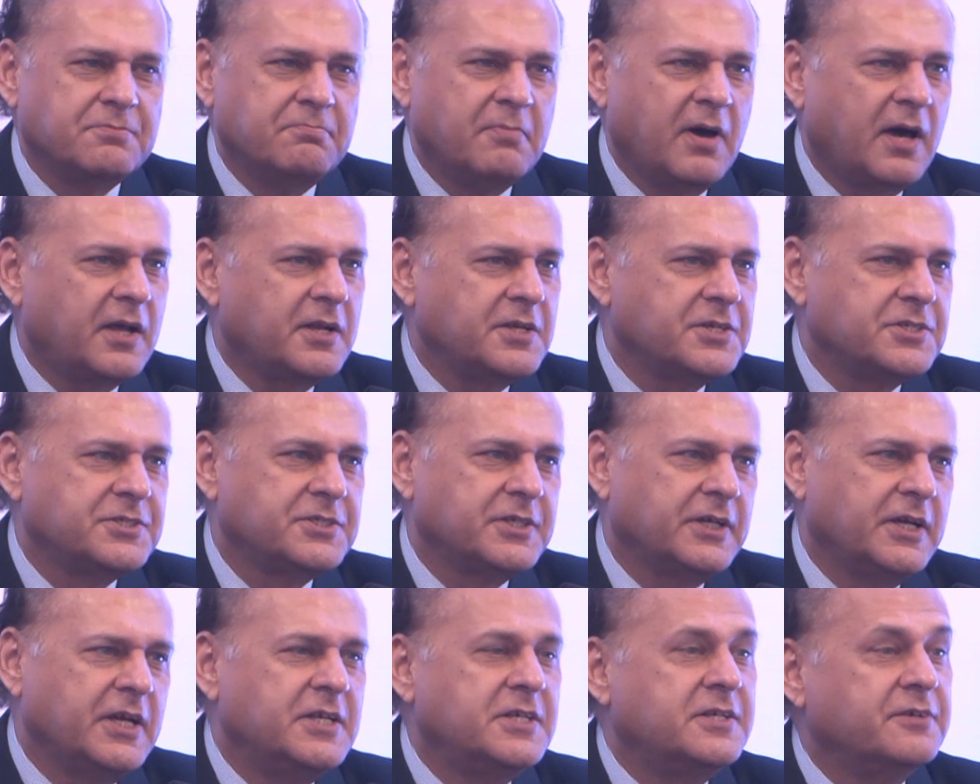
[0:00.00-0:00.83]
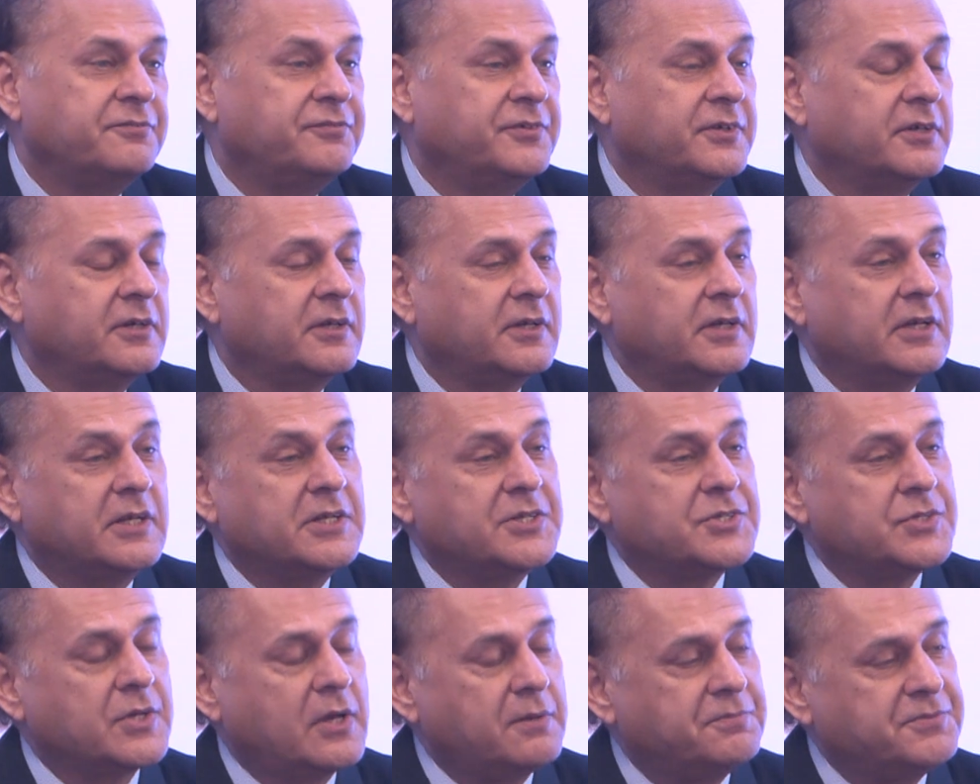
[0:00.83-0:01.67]
marriage interfere in
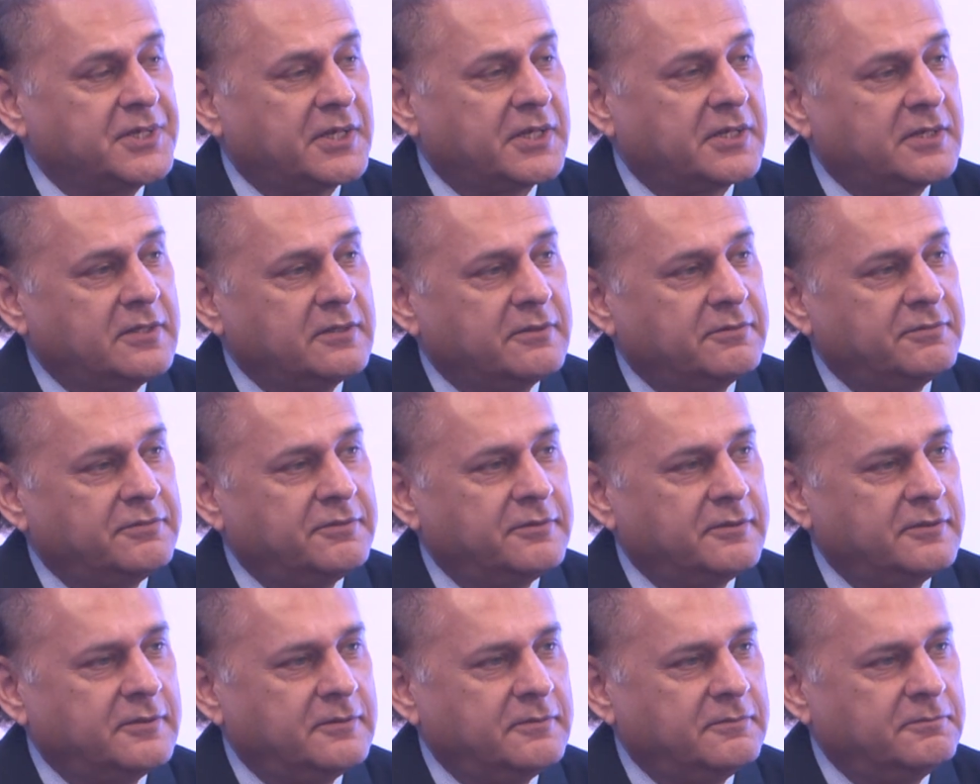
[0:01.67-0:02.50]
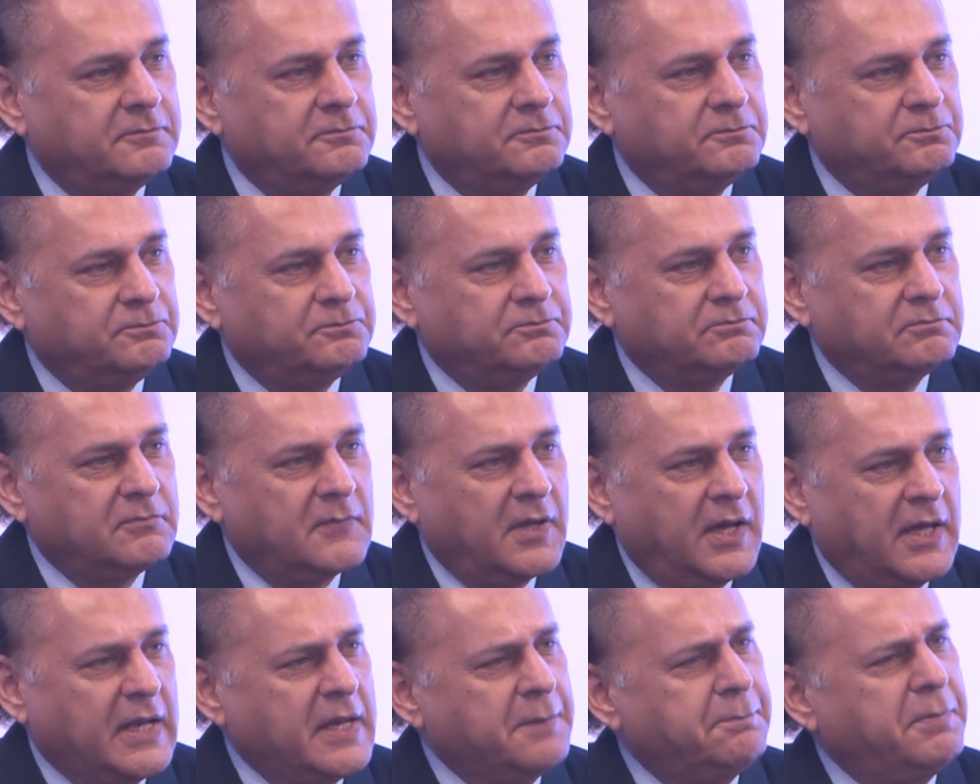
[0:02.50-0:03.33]
his objective.
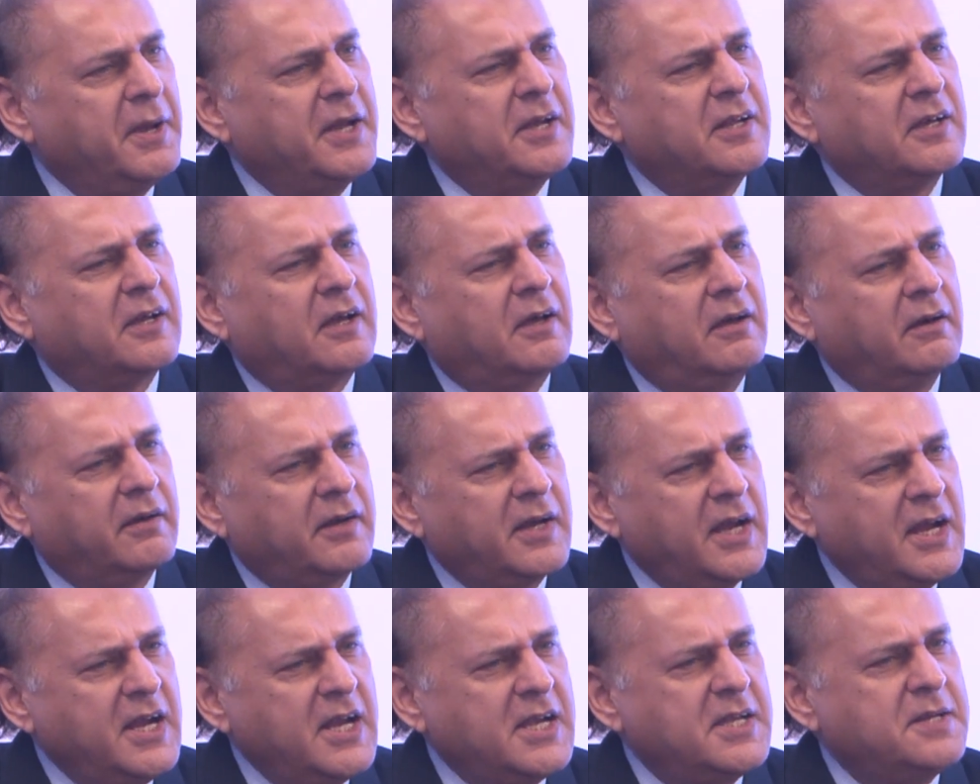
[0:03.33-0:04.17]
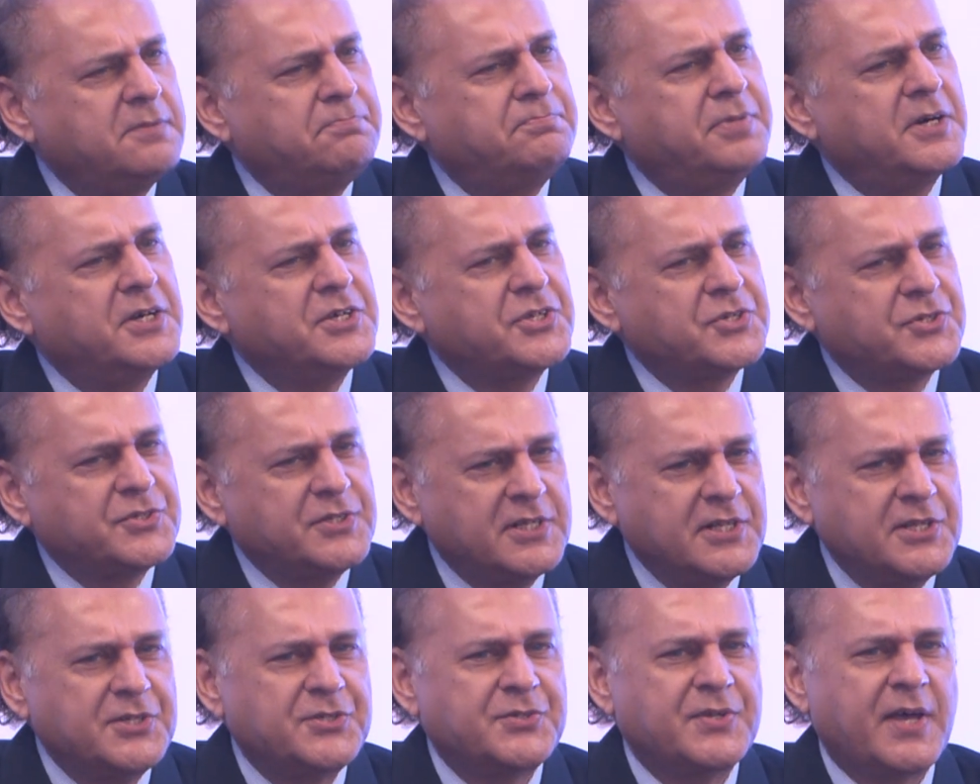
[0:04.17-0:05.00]
And he paid a great
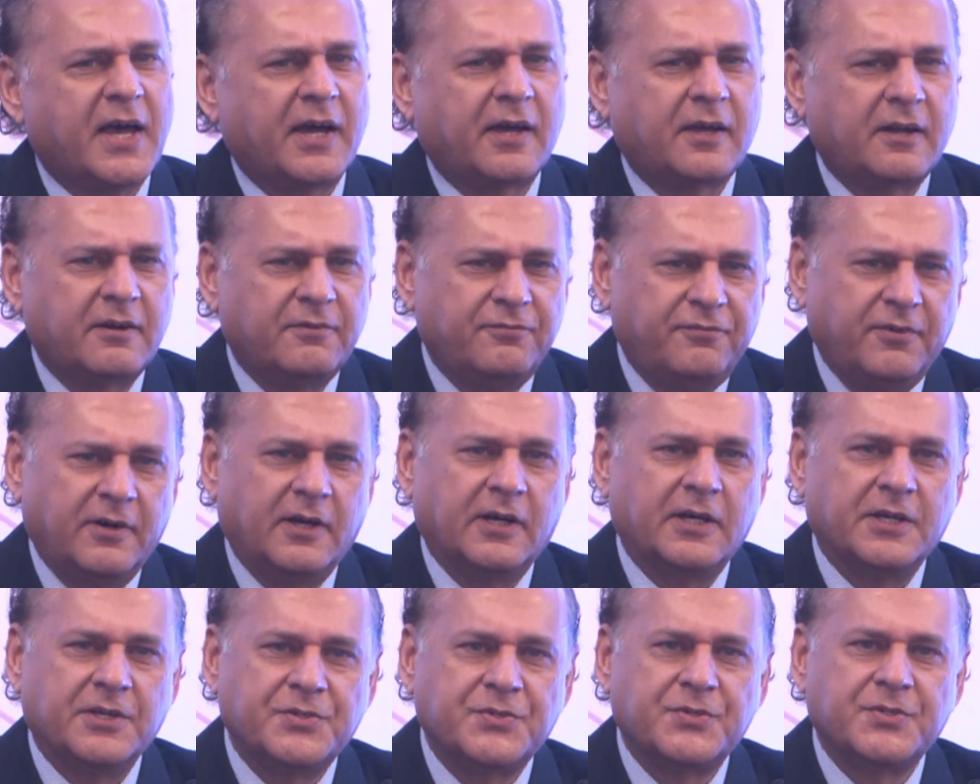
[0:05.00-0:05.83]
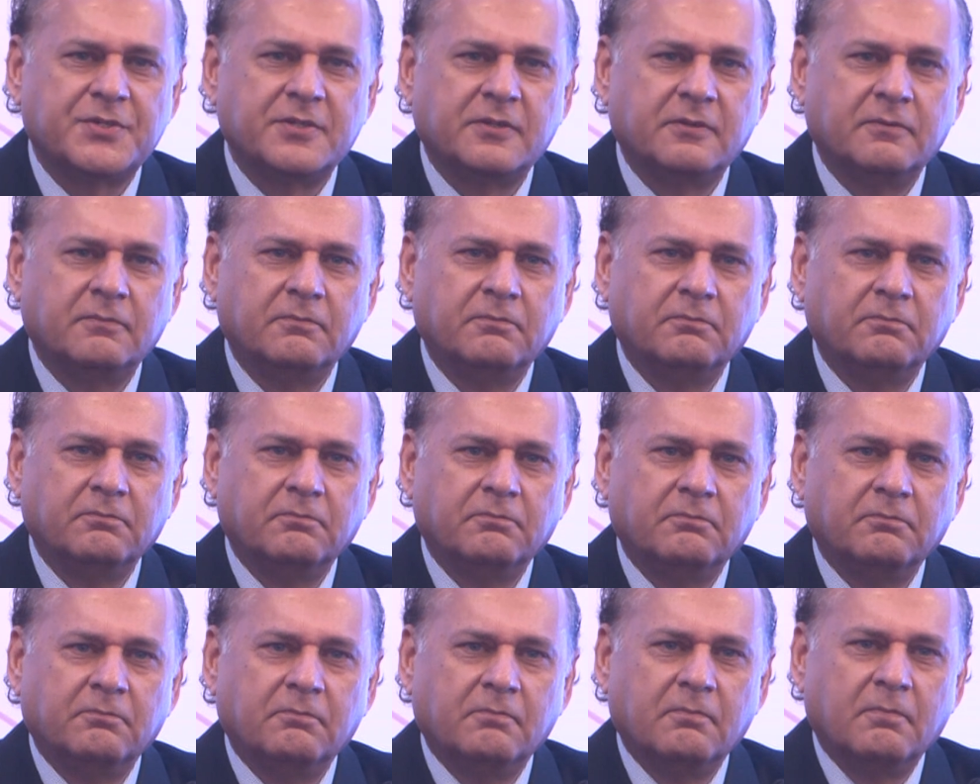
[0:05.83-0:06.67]
personal sacrifice
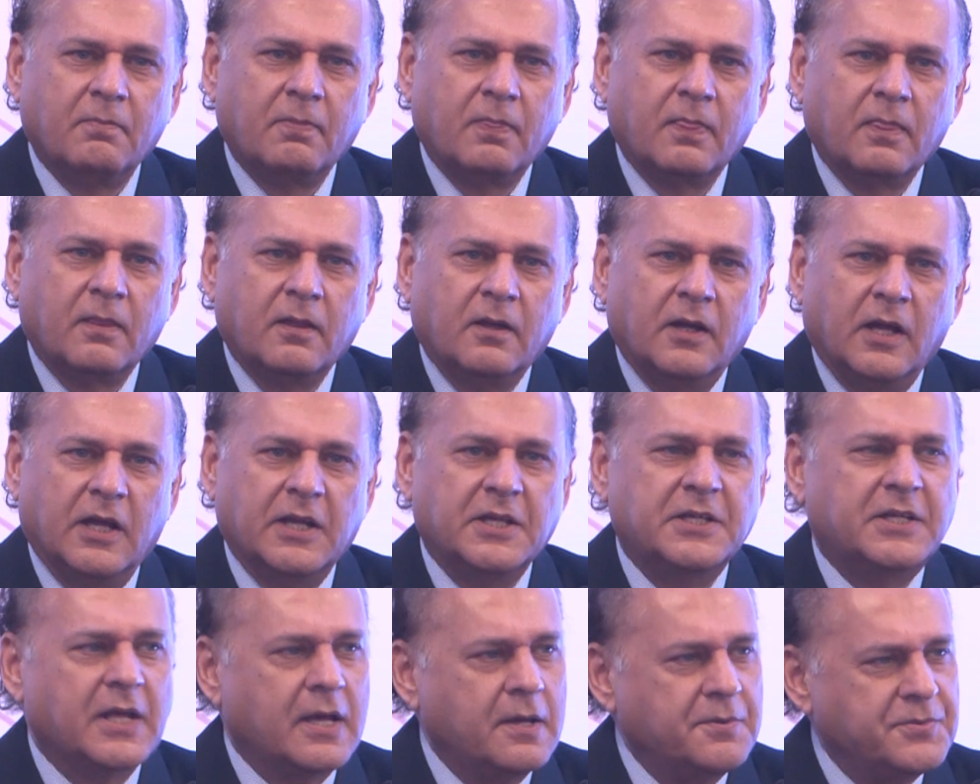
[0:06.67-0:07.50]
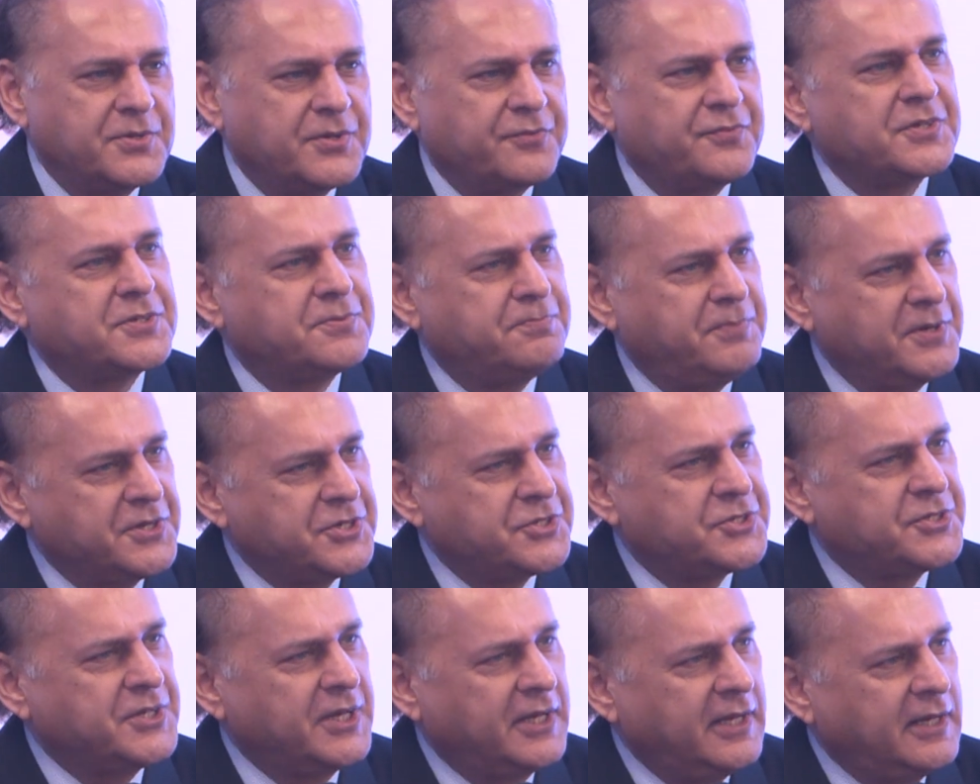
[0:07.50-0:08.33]
in terms of his
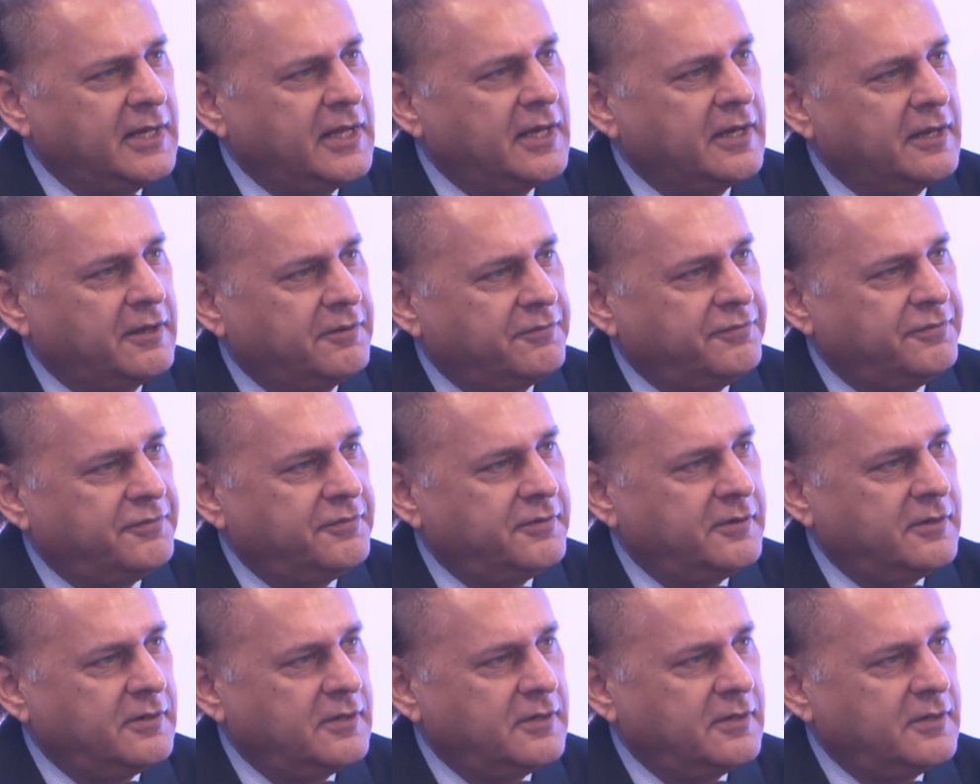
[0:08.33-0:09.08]
personal life,